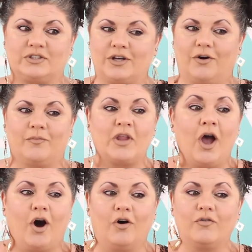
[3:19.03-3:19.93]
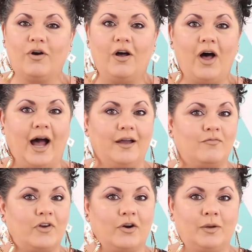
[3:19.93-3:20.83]
So overall, I
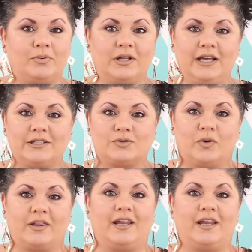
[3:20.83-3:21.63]
am very pleased with